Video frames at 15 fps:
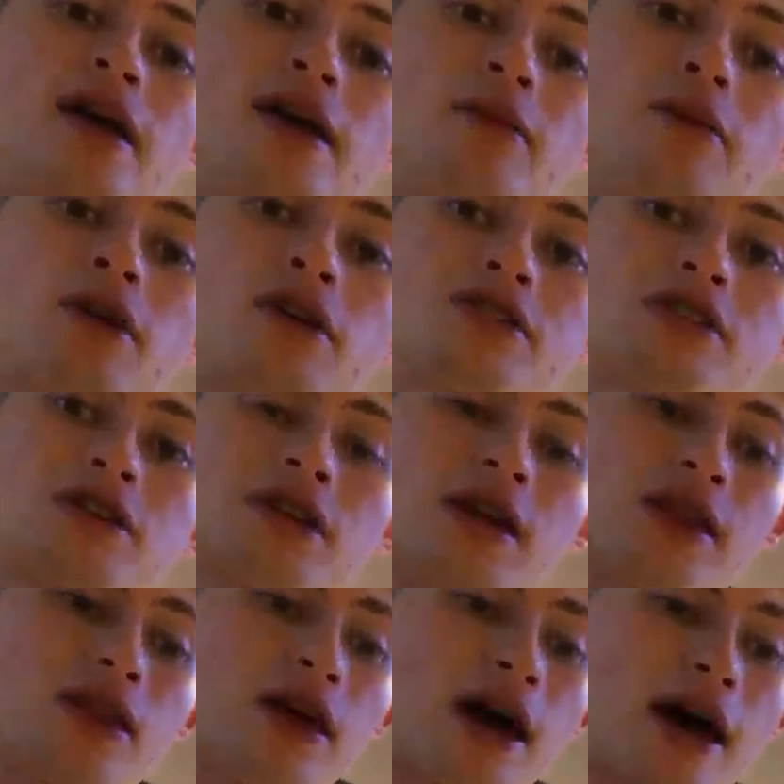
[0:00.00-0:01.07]
When I was looking
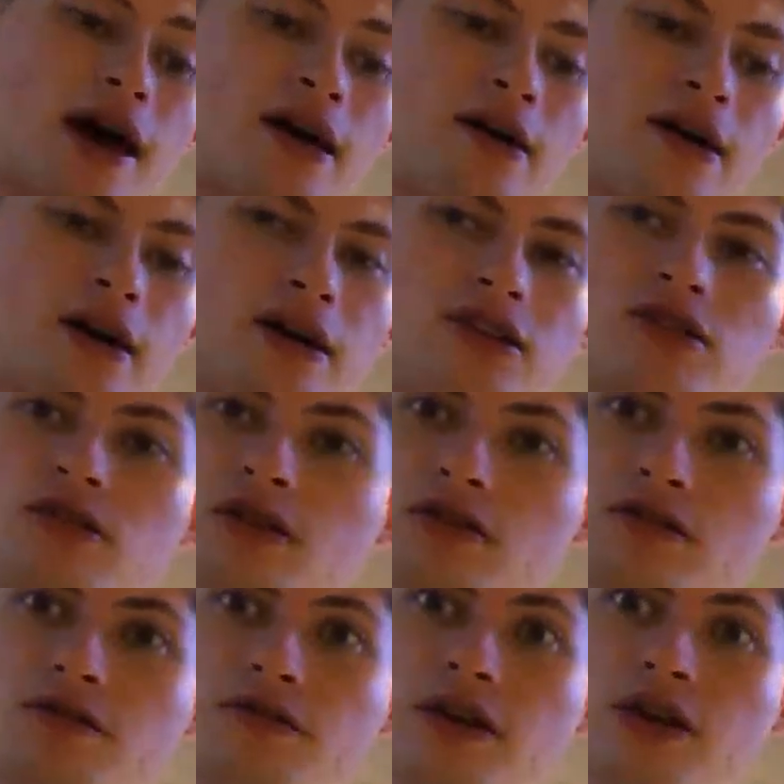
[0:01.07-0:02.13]
at that, doing those
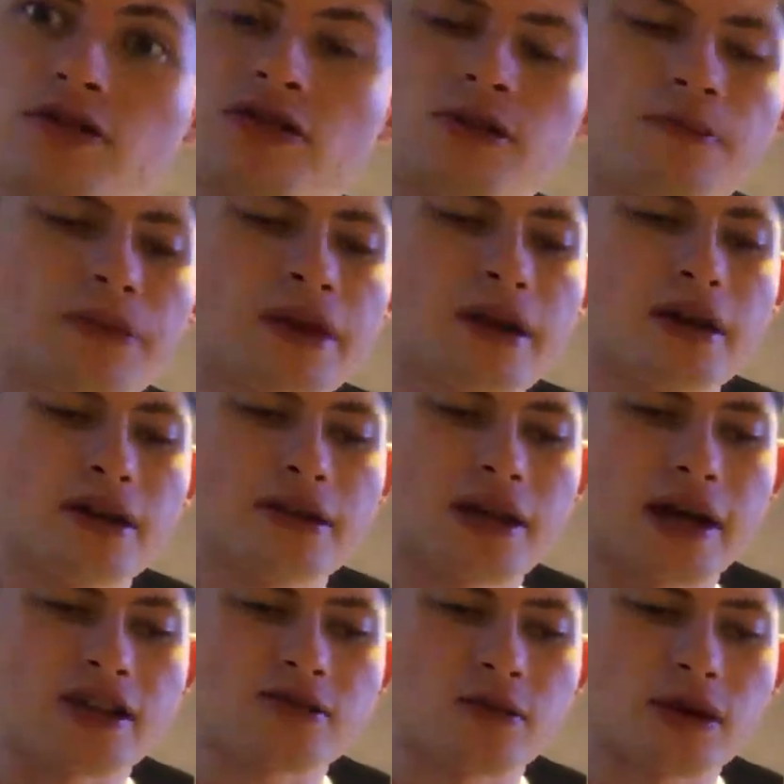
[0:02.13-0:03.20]
reviews,
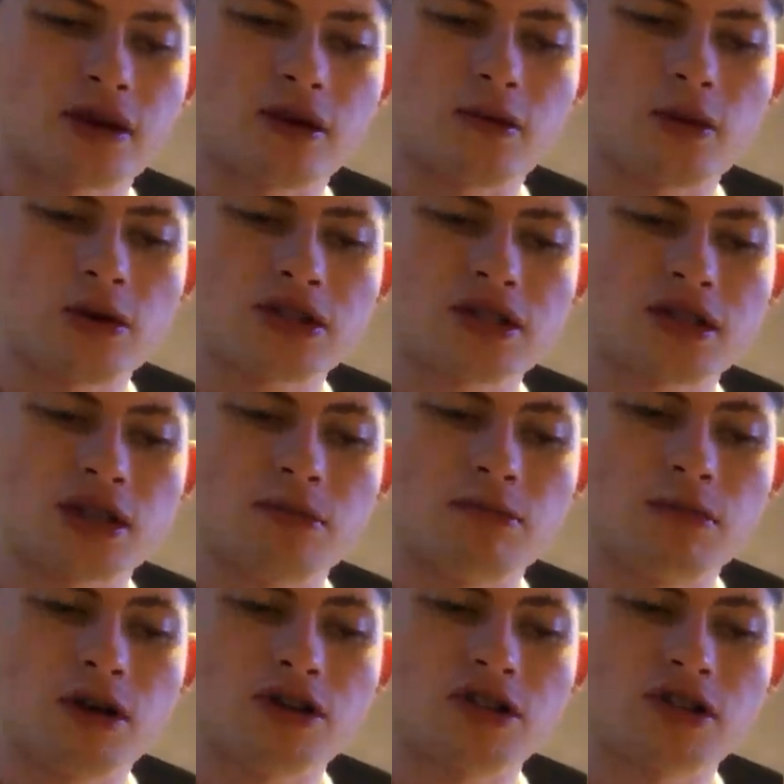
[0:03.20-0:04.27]
that is when I was the
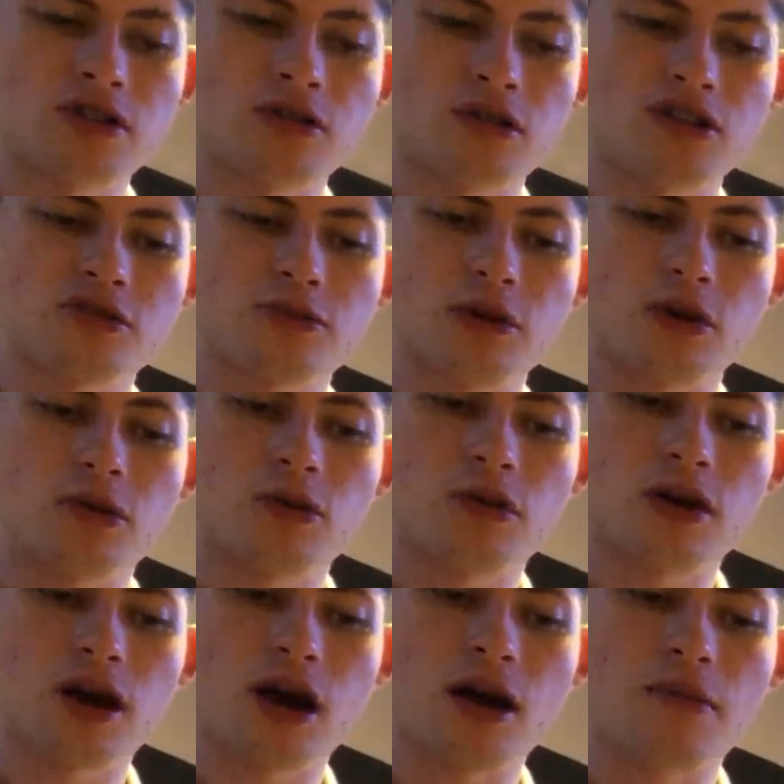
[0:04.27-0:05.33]
most knowledgeable
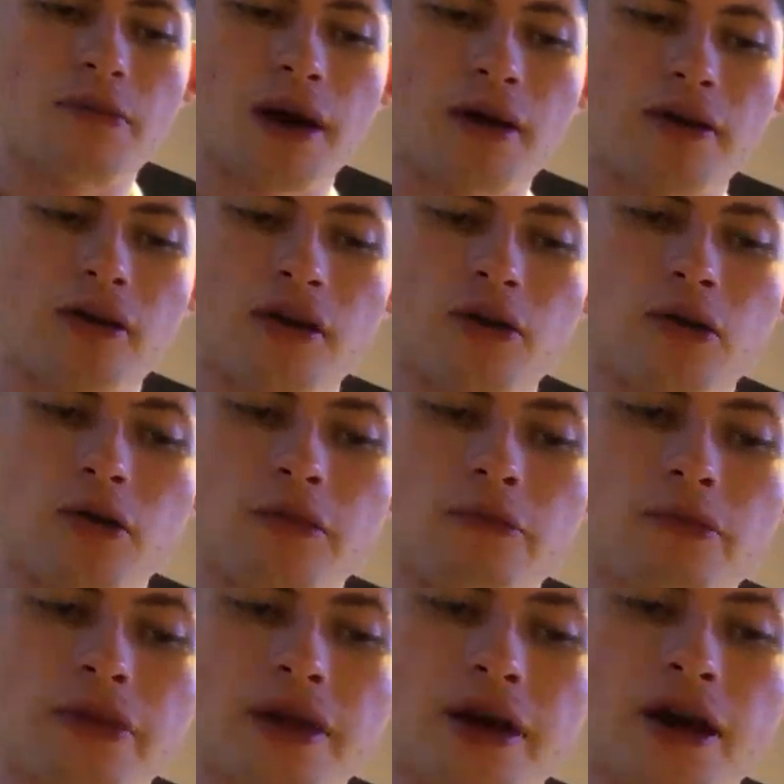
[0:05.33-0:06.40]
about Nighthorn.
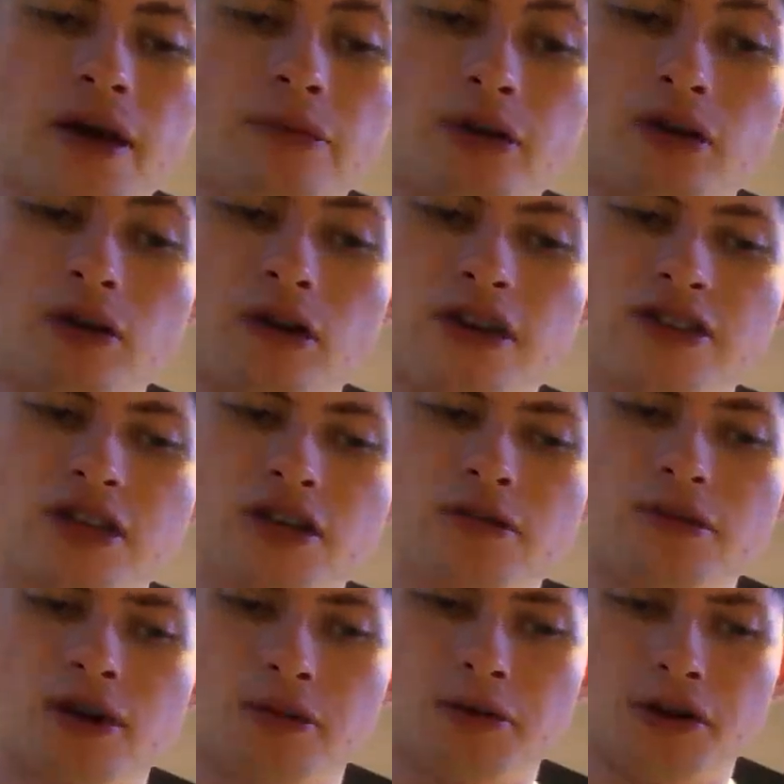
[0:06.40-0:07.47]
Not gonna lie to you,
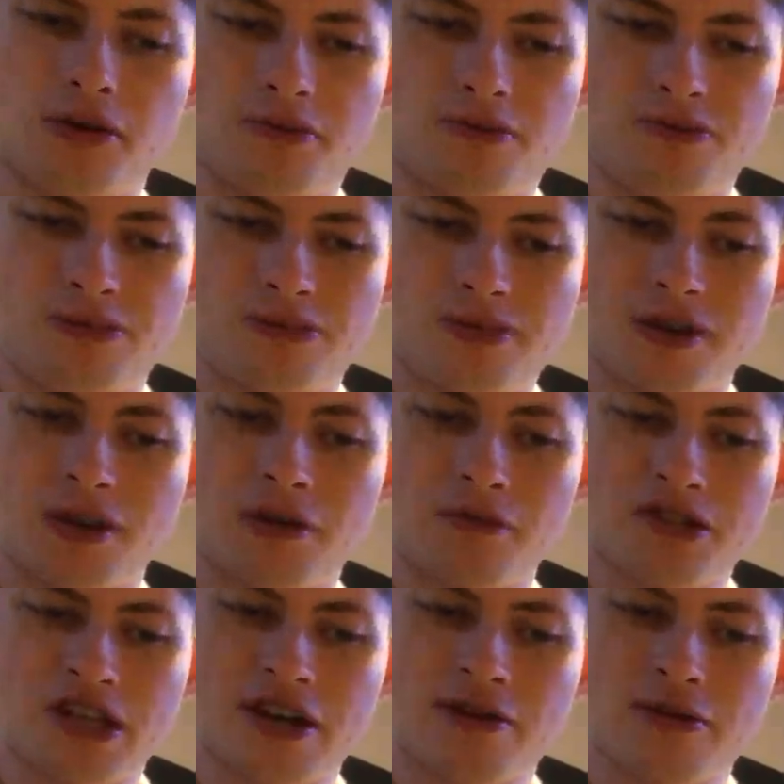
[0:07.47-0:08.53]
I don't
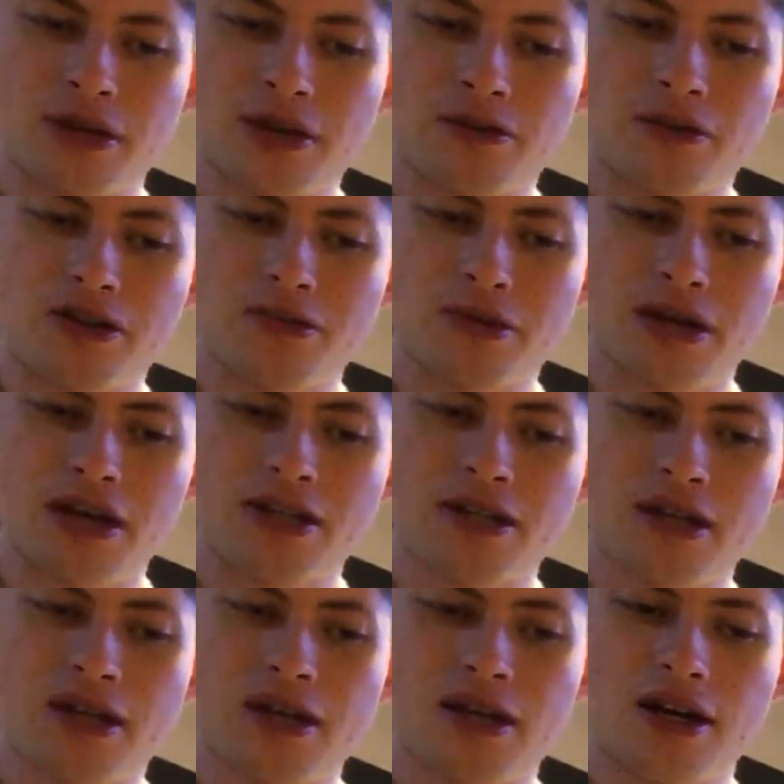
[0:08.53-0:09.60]
retain all that knowledge in my head
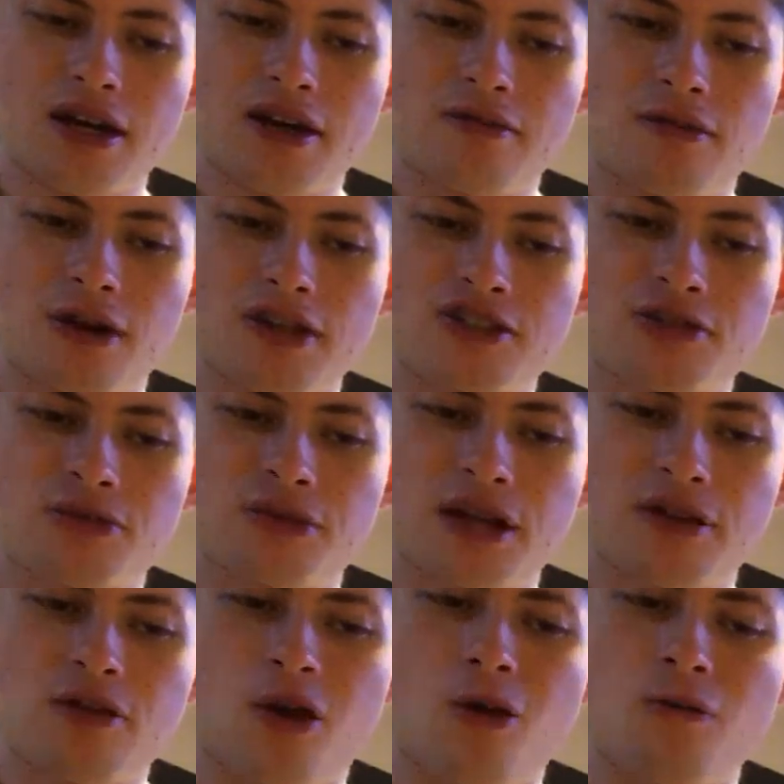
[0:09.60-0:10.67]
right until now.
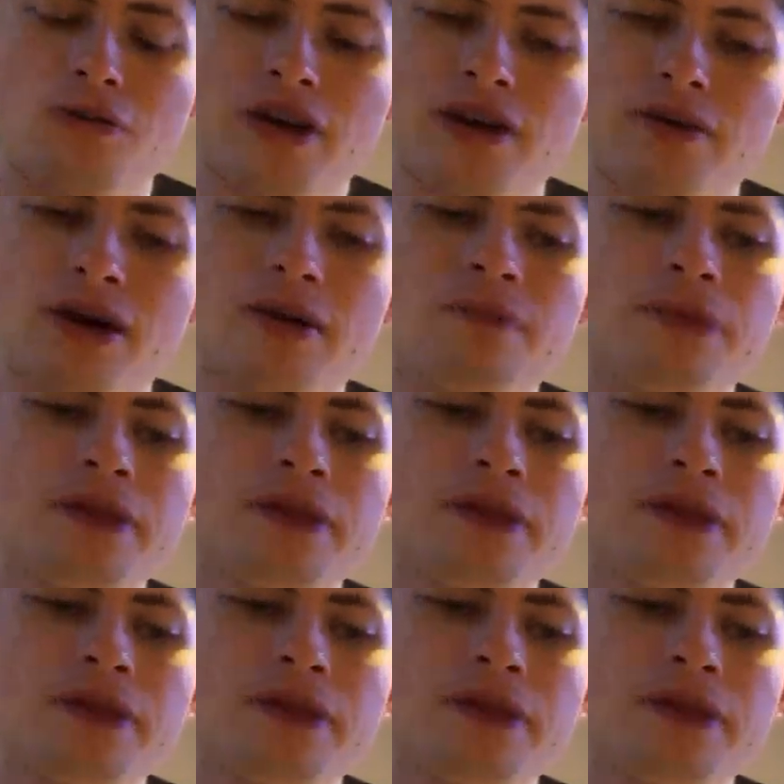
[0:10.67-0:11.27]
Not all of it anyway.